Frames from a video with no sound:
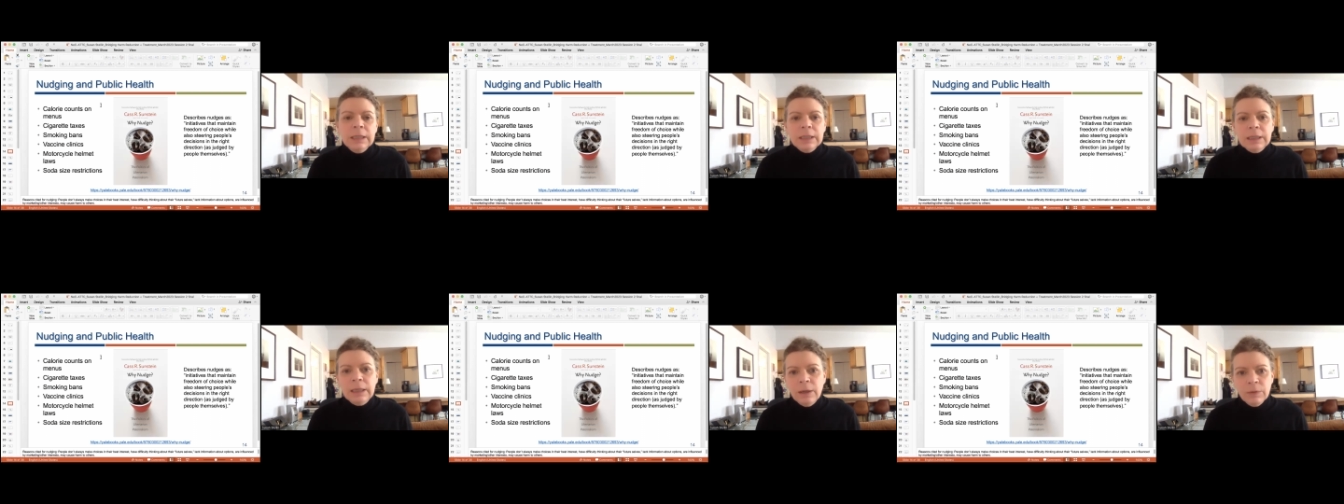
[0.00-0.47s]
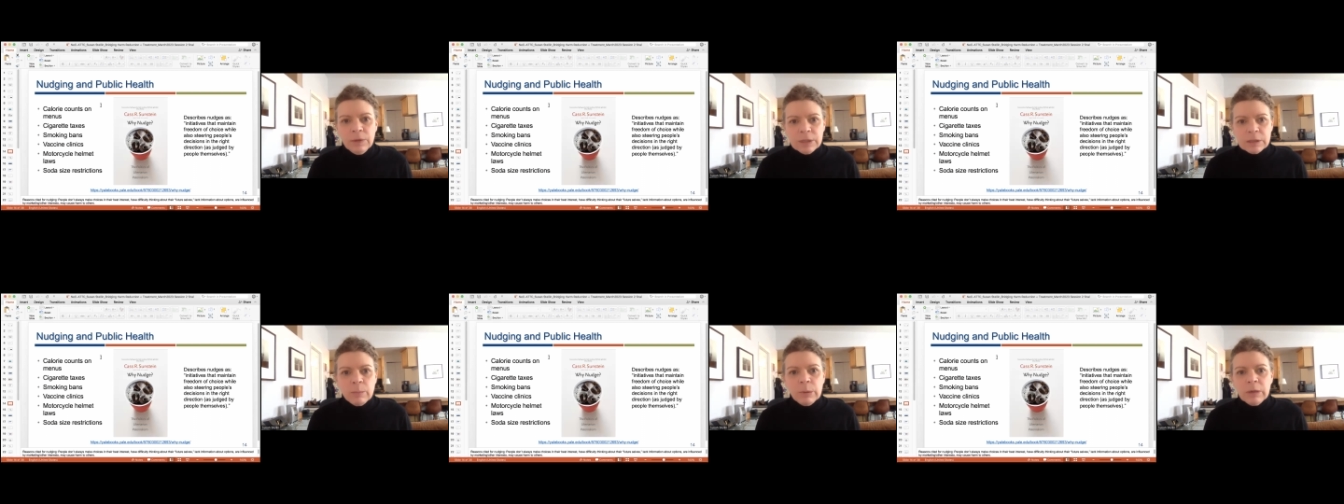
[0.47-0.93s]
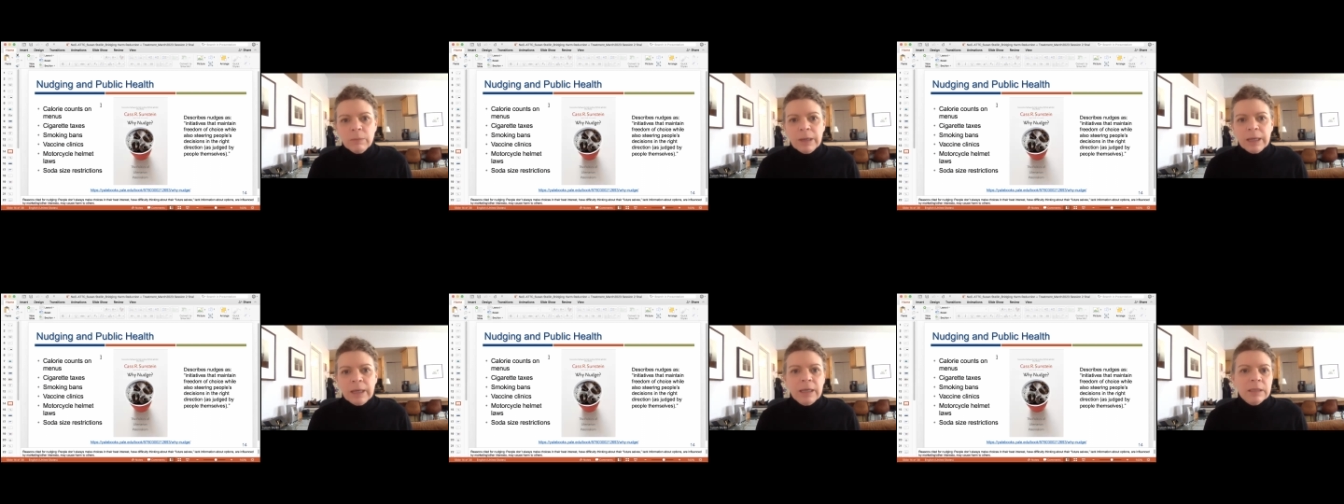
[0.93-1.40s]
this book
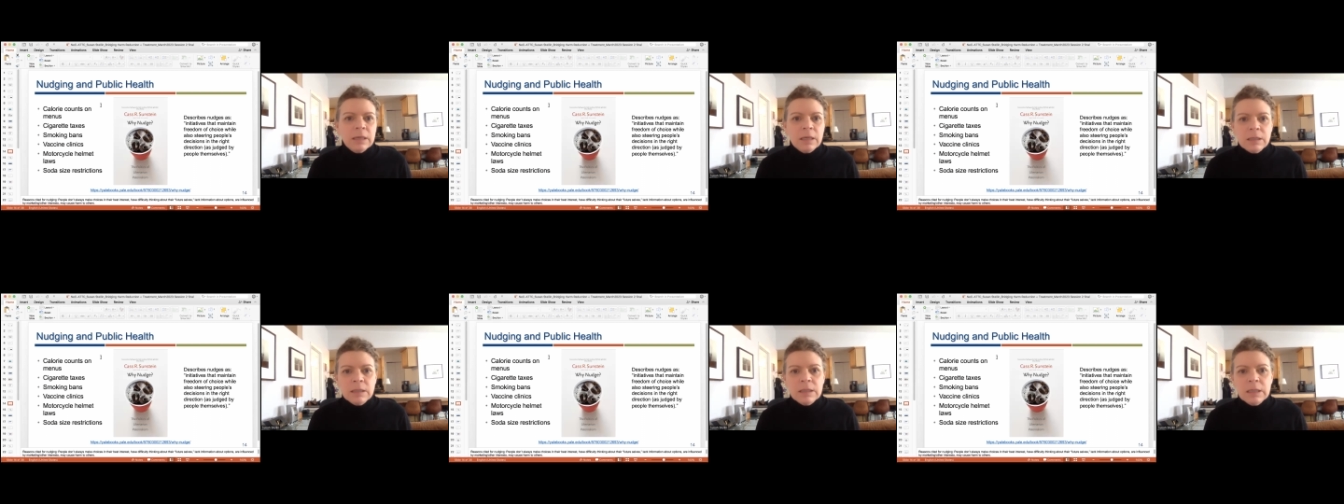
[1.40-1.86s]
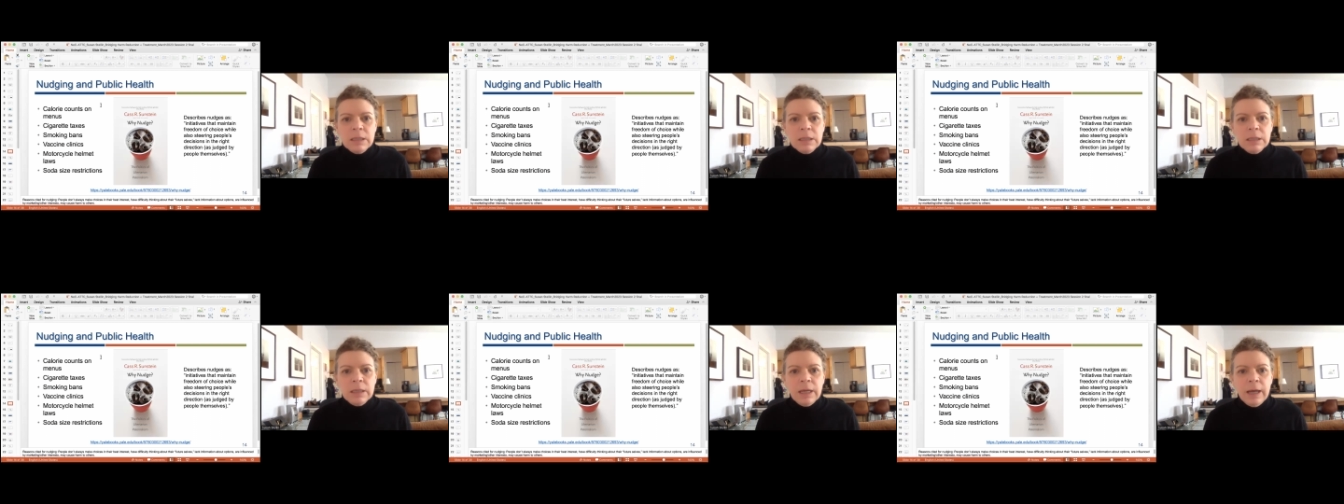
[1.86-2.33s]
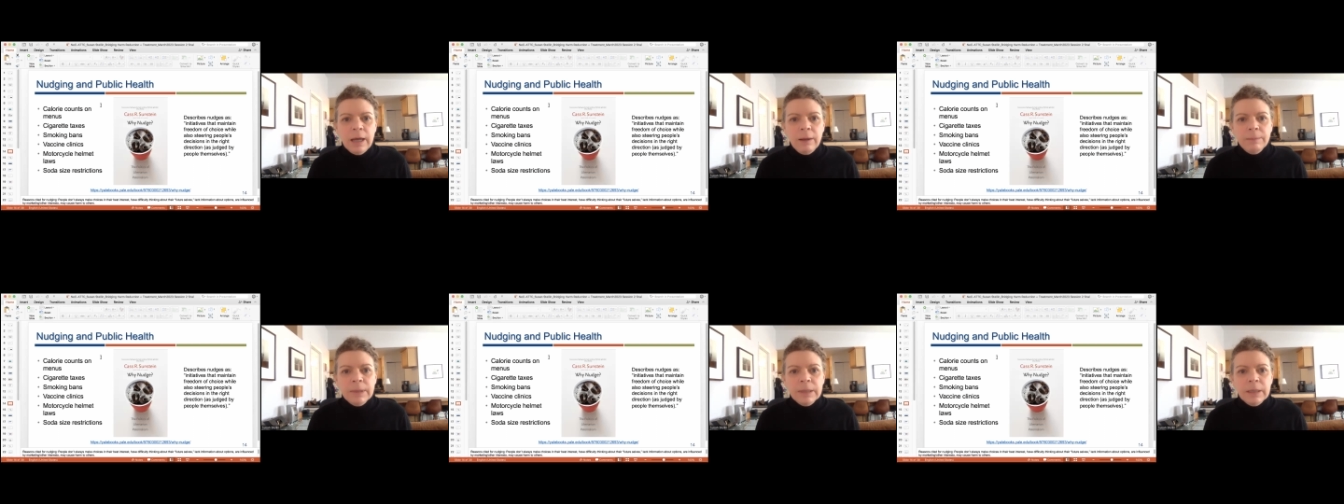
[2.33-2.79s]
by Cass
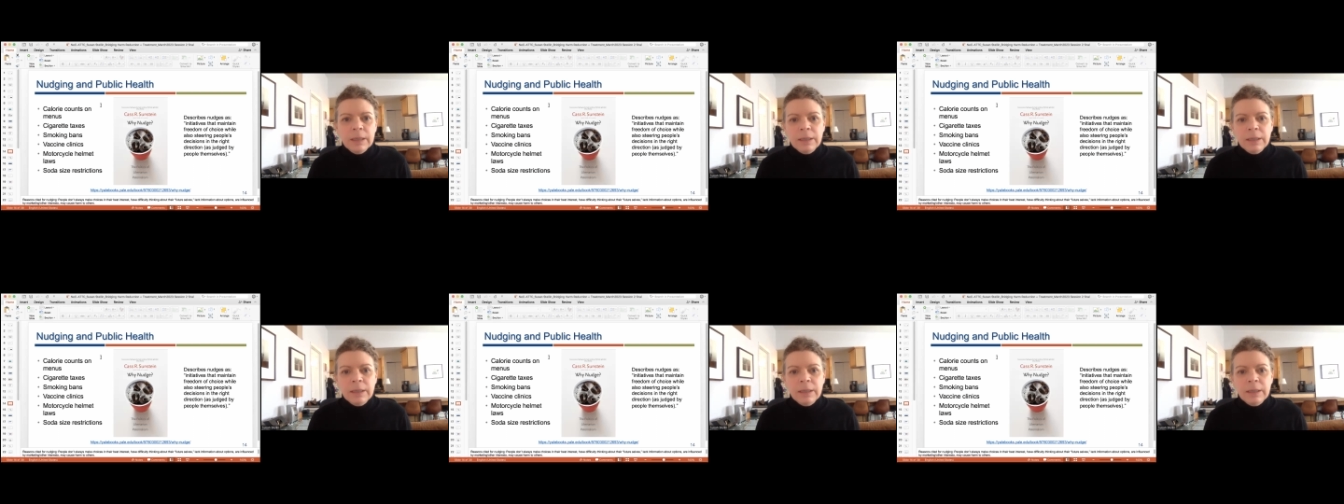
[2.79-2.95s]
Sunstein